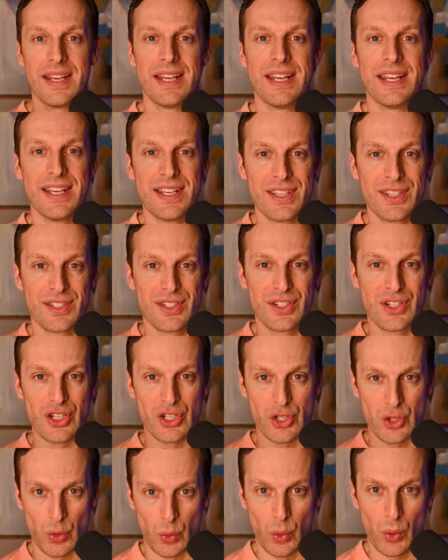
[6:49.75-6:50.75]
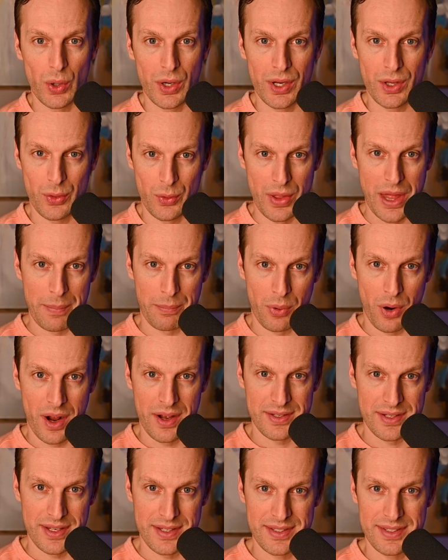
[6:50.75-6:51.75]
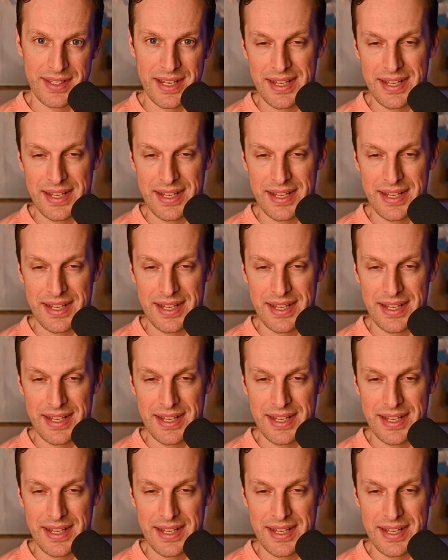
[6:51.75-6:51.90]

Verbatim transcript: is destroyed through that process.